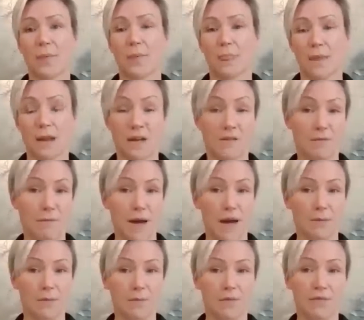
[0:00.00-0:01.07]
and even
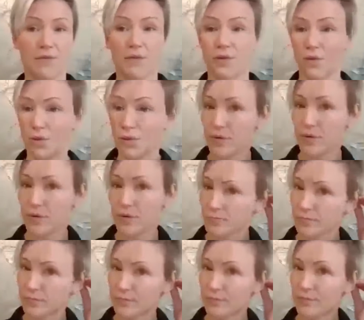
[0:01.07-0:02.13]
perhaps before,
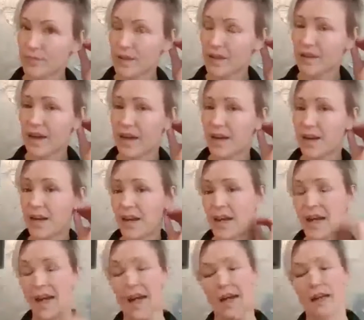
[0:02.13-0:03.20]
then
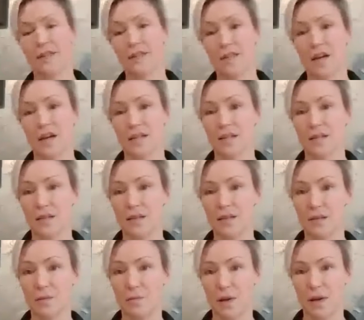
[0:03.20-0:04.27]
exercise needs
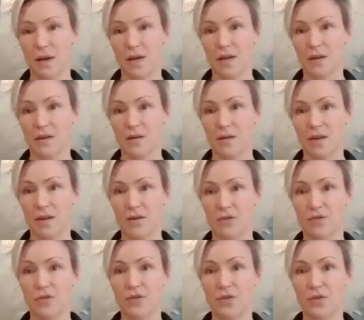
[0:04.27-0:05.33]
to be
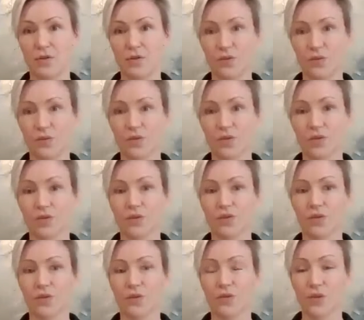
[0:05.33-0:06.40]
introduced
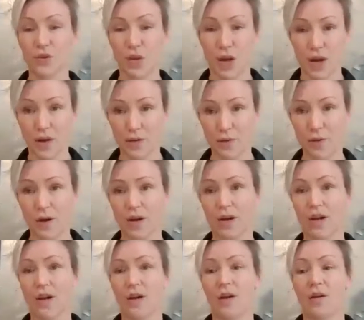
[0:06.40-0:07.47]
slow,
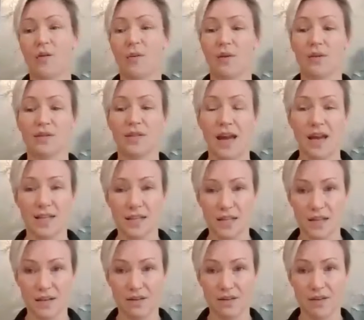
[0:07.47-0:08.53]
because it has had
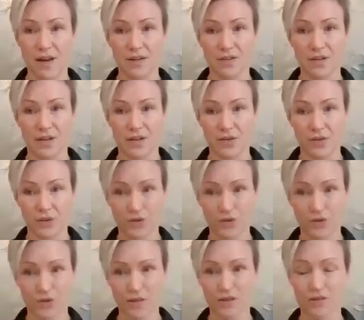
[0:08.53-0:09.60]
an effect on our
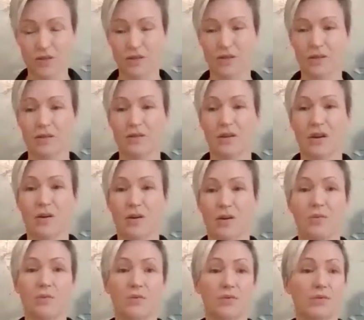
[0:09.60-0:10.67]
joints.
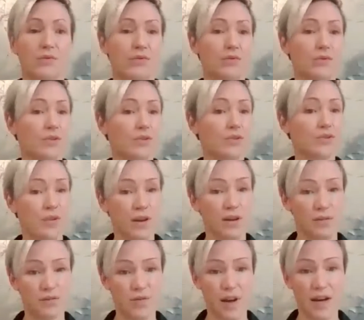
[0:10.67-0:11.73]
So
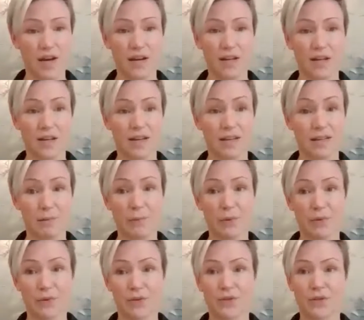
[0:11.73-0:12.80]
strength training is
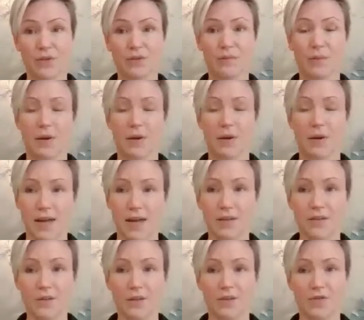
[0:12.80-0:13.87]
important, but again,
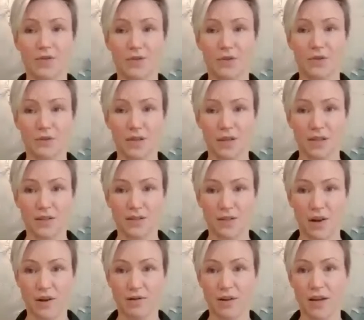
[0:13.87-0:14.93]
to introduce it
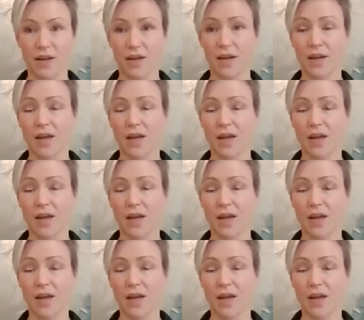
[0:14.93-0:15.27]
slowly.